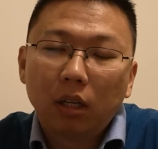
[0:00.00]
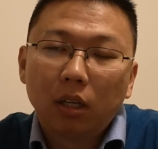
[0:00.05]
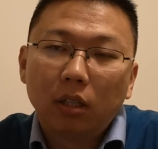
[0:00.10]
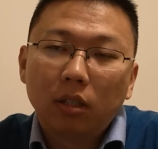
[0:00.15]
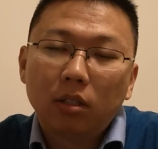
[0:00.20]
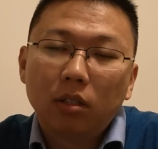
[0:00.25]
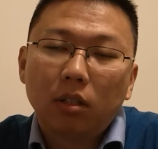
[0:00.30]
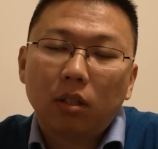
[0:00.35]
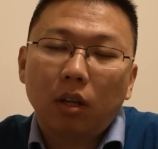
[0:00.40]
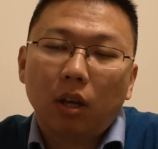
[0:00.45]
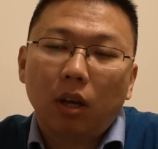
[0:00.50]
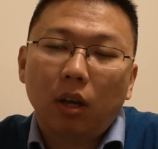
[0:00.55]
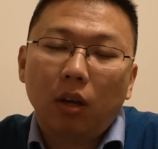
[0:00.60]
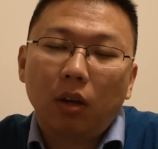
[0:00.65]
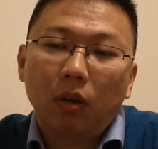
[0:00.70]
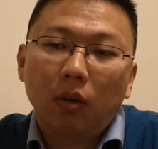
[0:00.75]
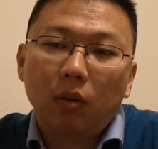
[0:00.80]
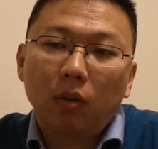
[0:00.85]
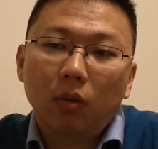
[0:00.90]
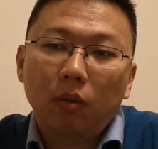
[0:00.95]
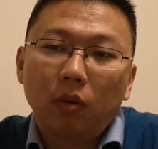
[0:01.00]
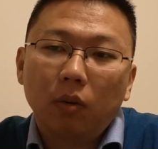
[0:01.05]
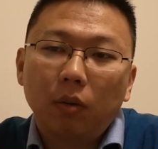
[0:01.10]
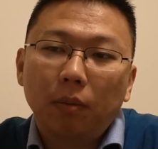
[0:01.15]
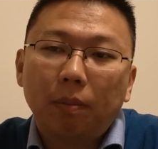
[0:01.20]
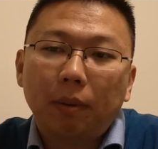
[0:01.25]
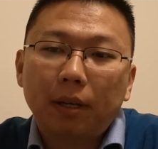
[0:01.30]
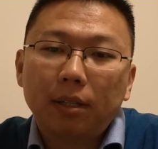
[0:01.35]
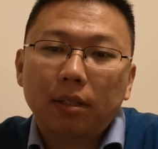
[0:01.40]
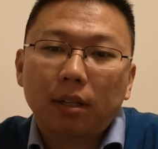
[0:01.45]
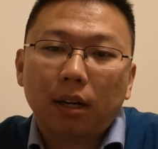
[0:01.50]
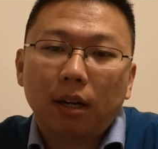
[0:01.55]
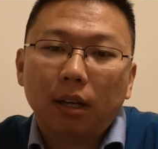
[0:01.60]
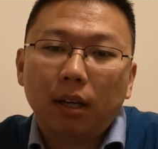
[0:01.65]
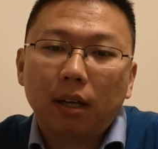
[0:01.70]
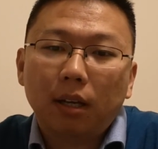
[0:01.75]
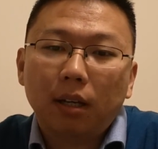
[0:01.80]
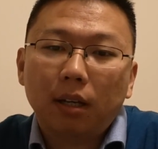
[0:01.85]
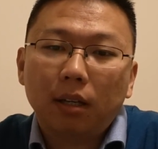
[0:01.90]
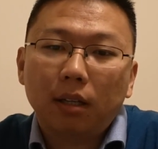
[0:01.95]
So
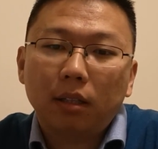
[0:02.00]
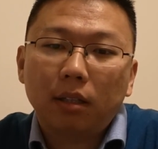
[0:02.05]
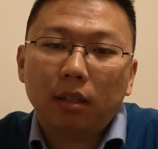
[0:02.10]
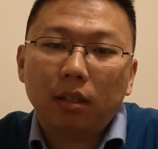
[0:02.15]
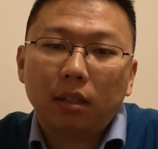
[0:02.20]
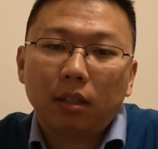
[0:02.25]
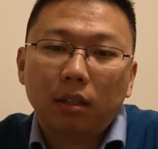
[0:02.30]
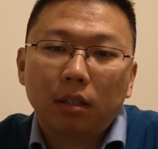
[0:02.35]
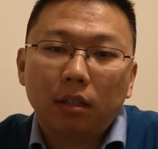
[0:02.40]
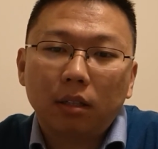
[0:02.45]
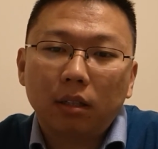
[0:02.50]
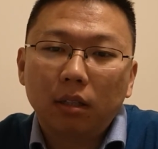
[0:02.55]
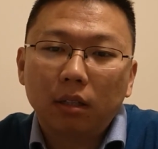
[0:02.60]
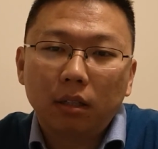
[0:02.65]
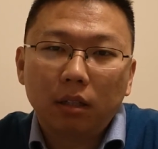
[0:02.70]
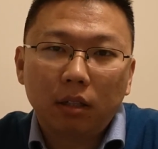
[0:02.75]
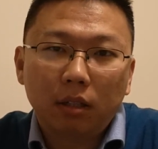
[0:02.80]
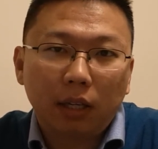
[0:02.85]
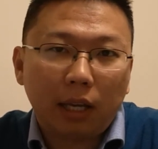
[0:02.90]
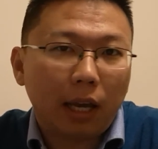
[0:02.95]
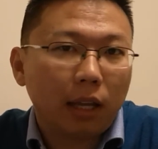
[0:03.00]
basically that you